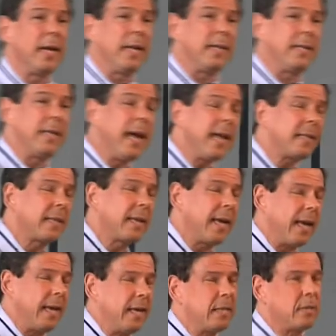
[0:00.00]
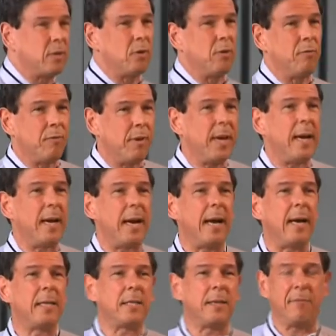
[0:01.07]
In that case, you
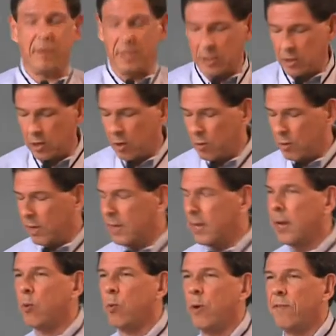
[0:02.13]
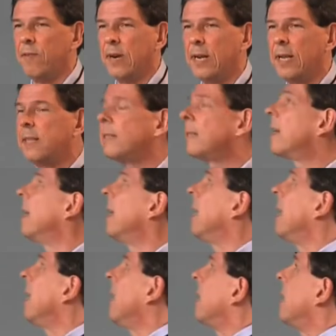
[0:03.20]
realize if it's locally equivalent,
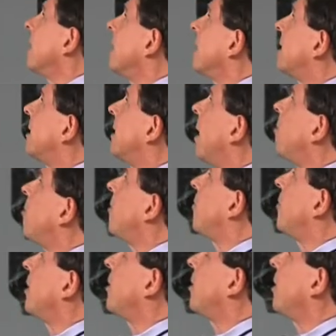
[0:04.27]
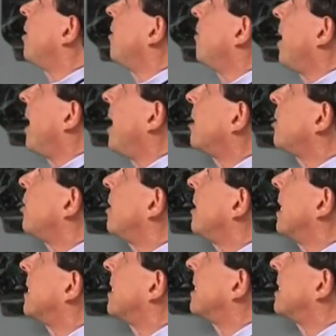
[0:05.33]
this double field theory action, in a